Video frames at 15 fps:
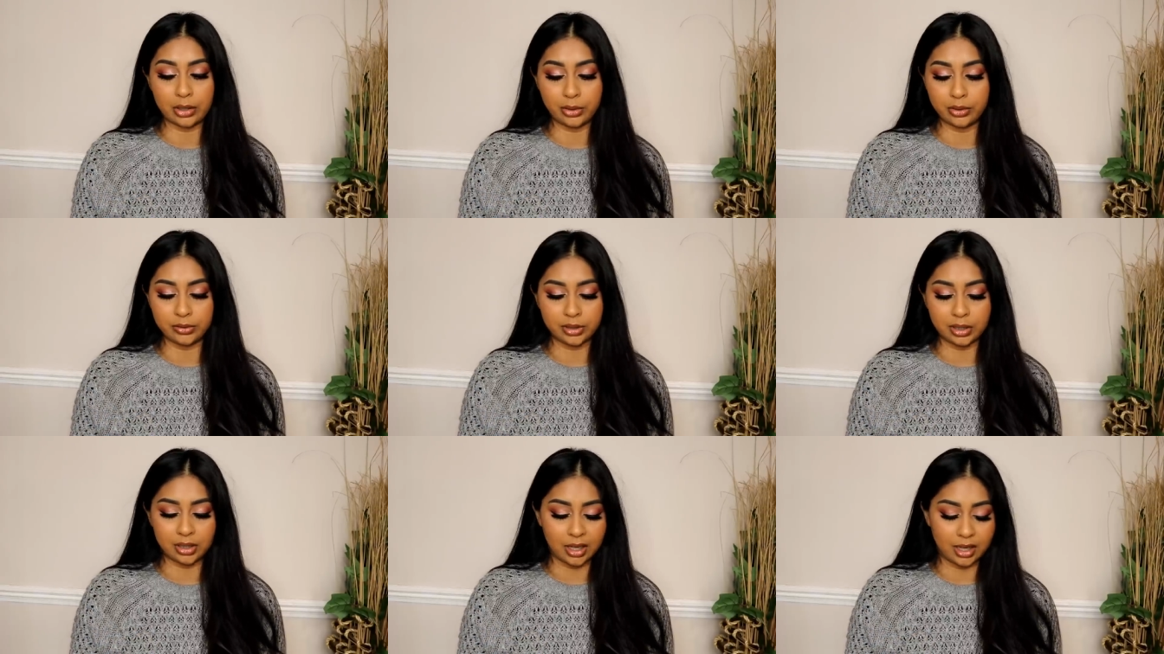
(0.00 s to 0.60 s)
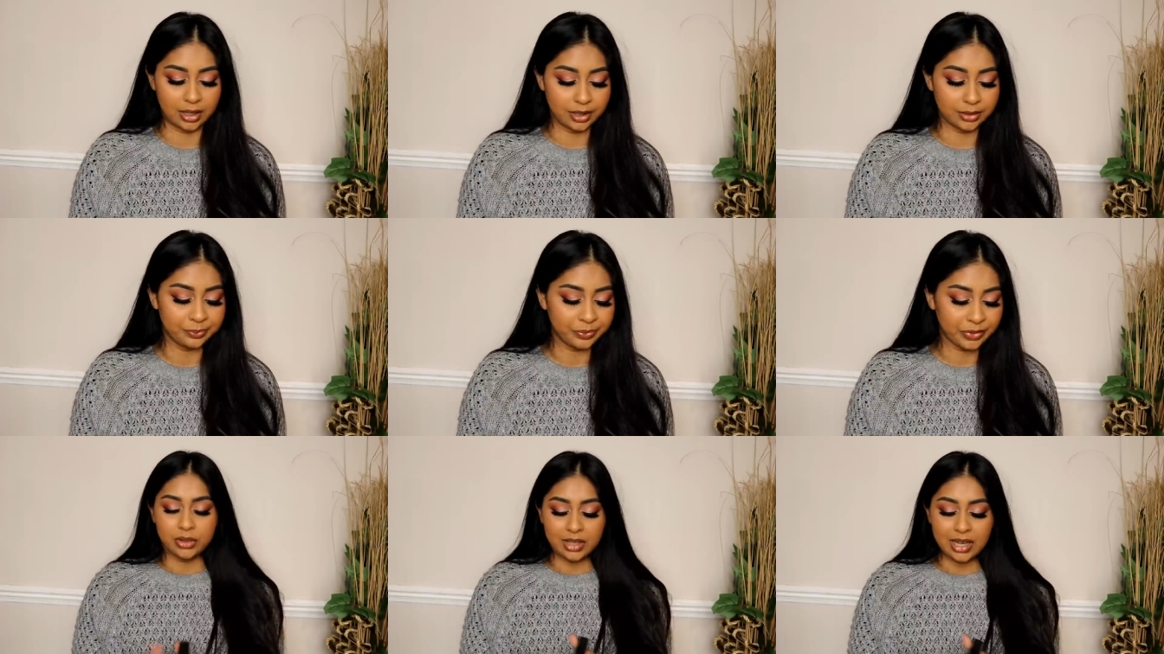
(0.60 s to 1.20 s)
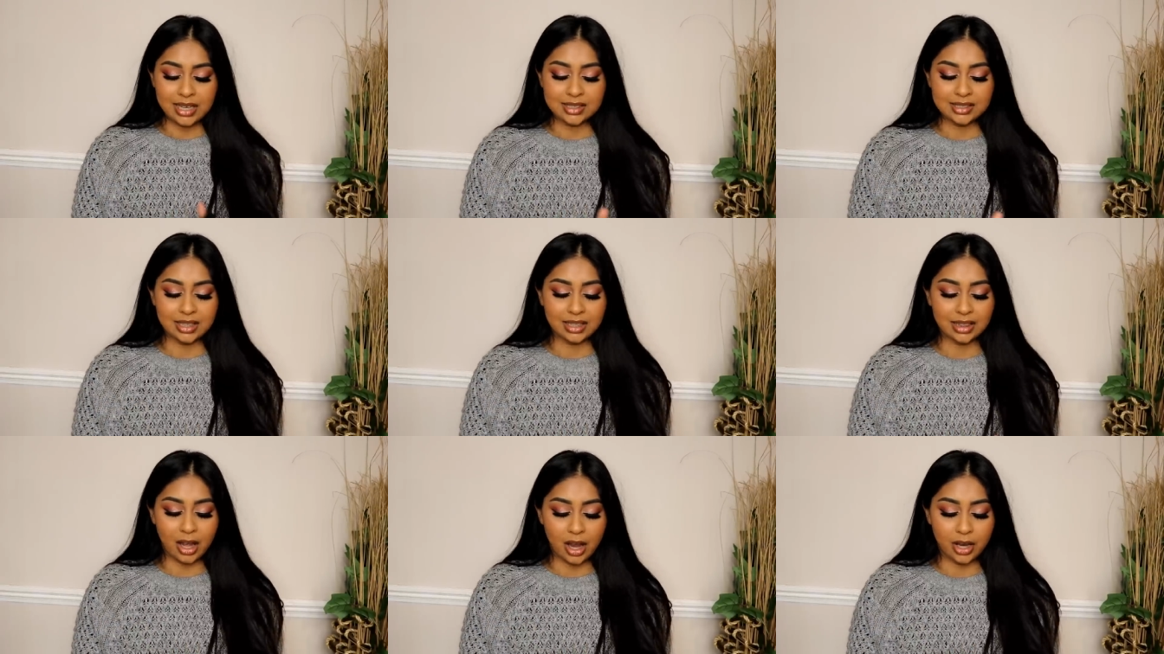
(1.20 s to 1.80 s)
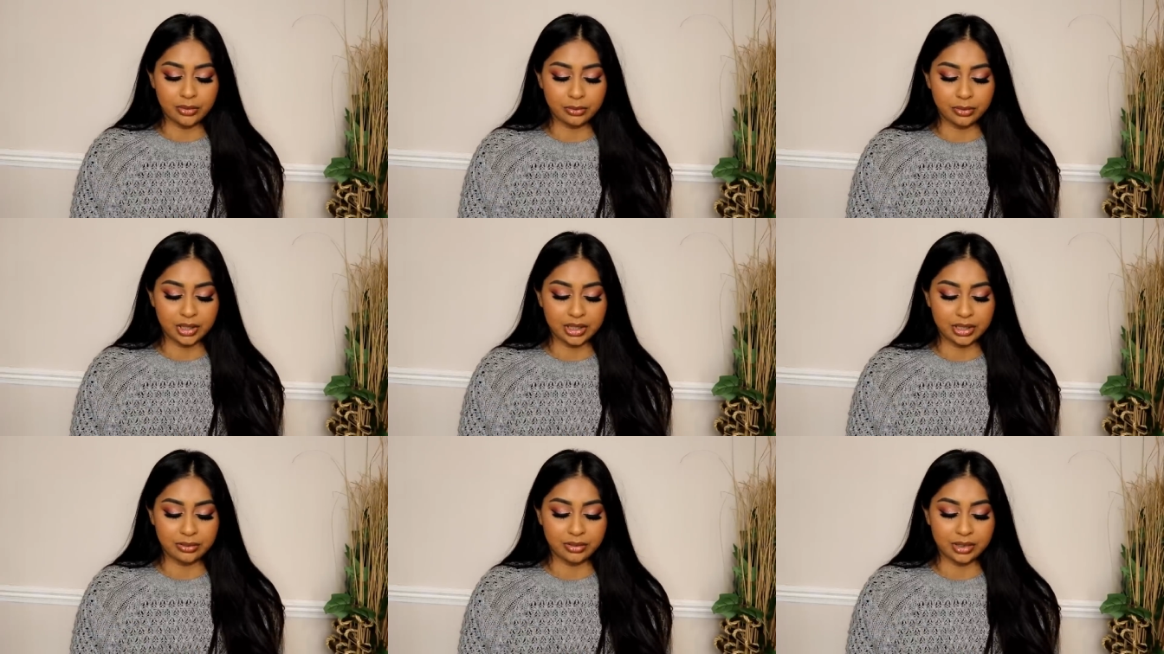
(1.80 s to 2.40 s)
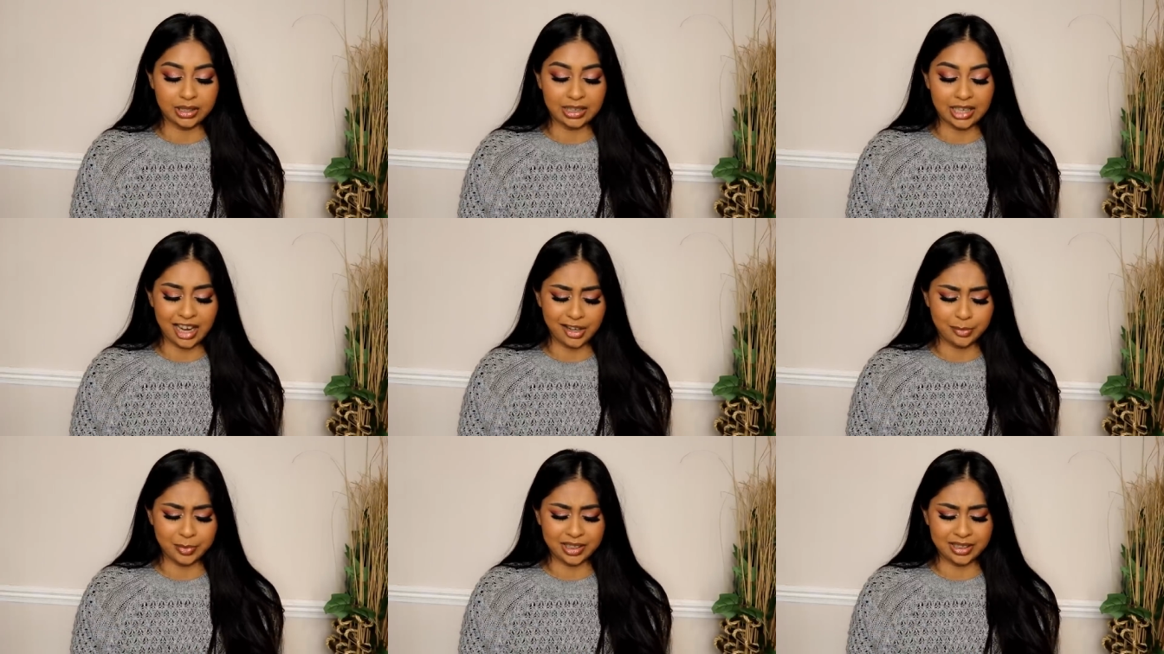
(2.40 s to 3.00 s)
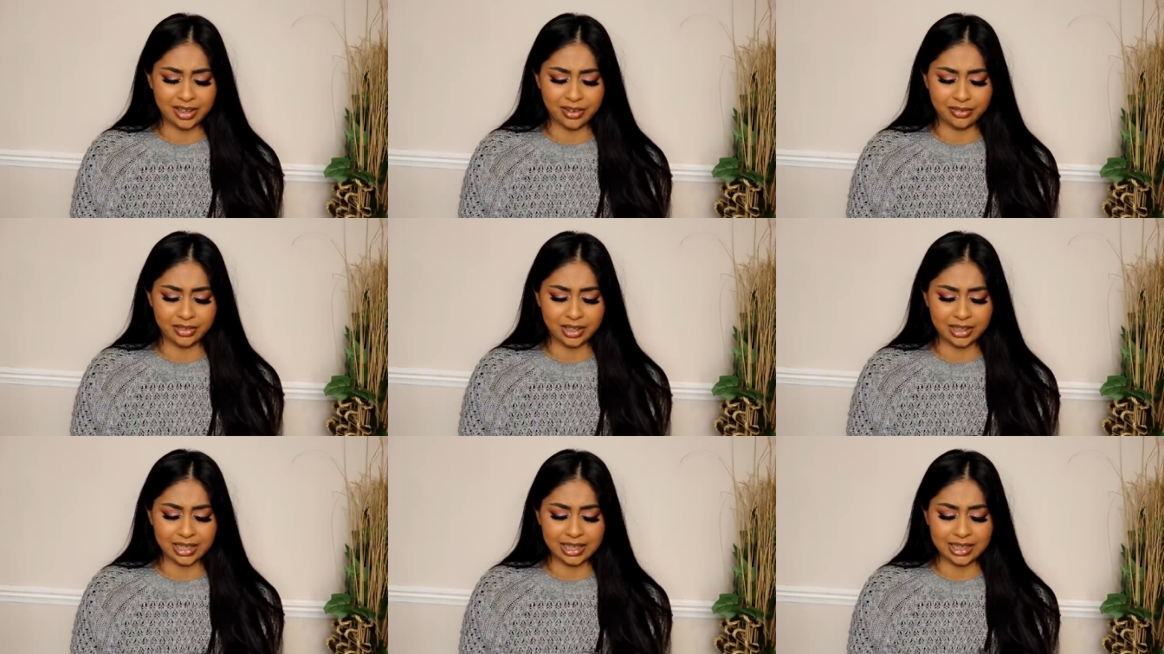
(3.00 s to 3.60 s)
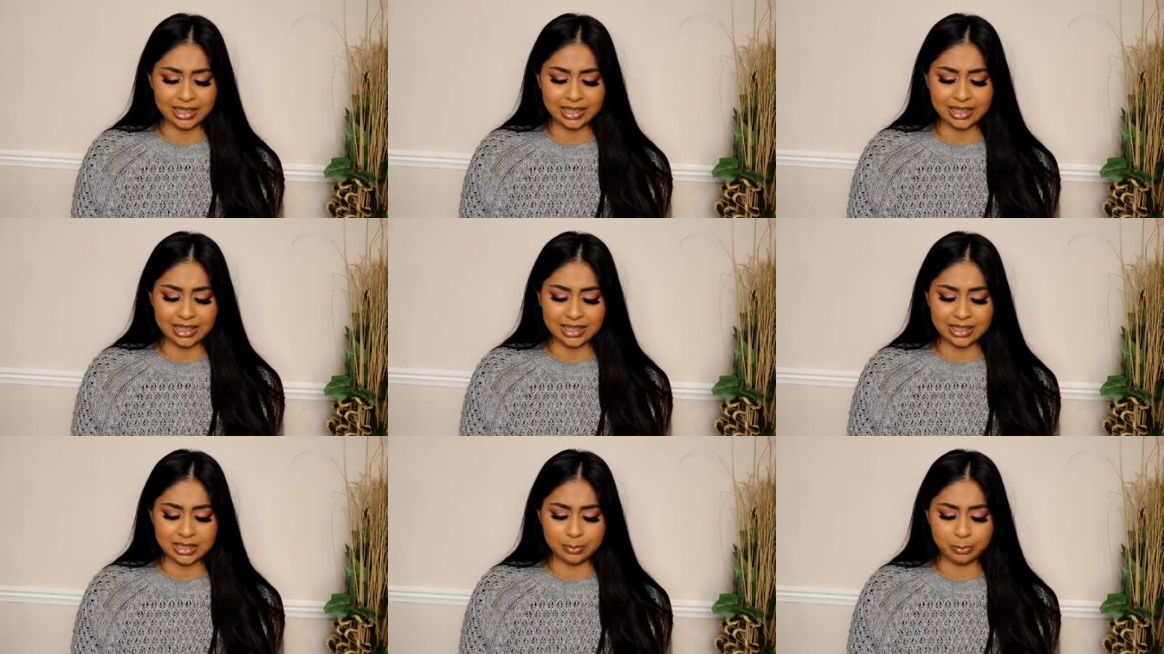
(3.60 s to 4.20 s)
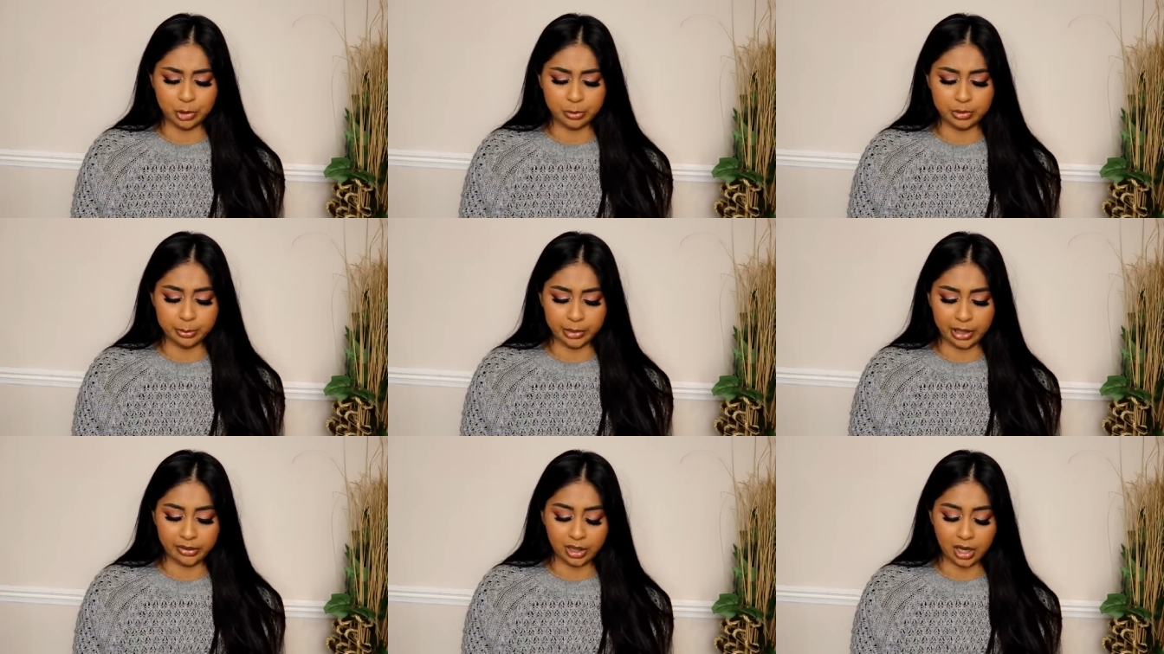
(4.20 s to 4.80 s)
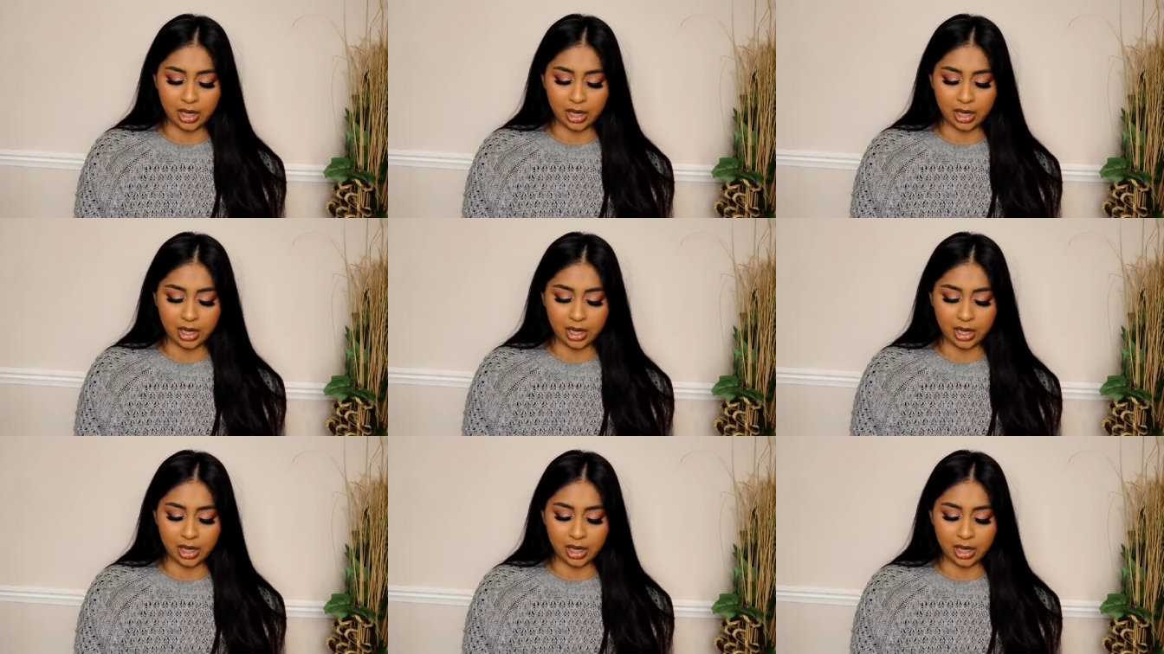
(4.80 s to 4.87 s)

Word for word: get over the color so the next thing that i really really have been loving lately is bobbi brown